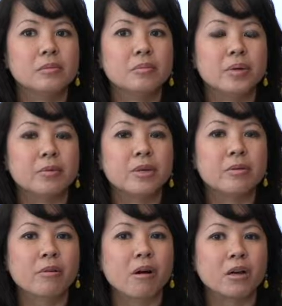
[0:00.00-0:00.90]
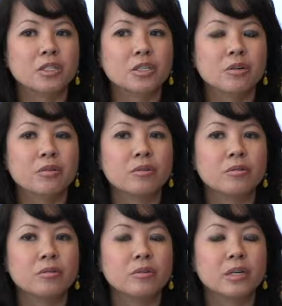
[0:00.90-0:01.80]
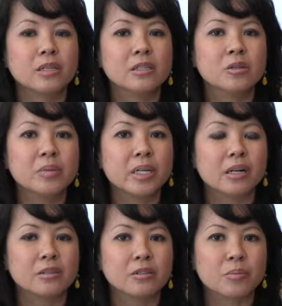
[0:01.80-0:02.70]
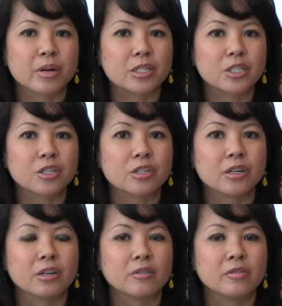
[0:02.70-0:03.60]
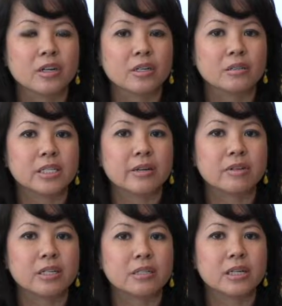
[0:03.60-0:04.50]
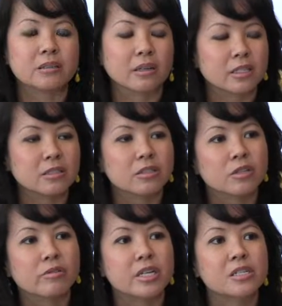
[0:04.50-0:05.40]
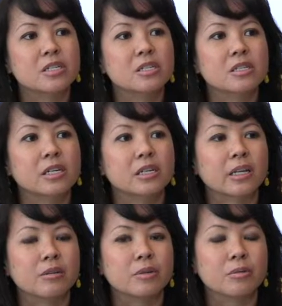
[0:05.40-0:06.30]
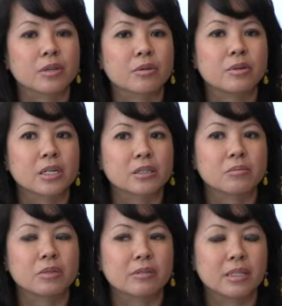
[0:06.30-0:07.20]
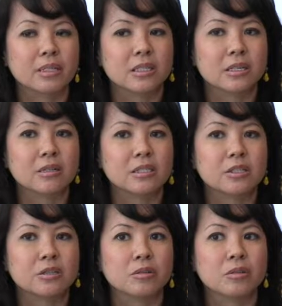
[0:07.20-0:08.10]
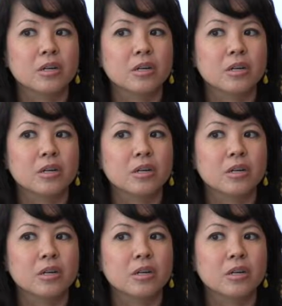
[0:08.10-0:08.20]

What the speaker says: But we were also a little bit under the pressure of David and Lucky's situation, and we really wanted the movie to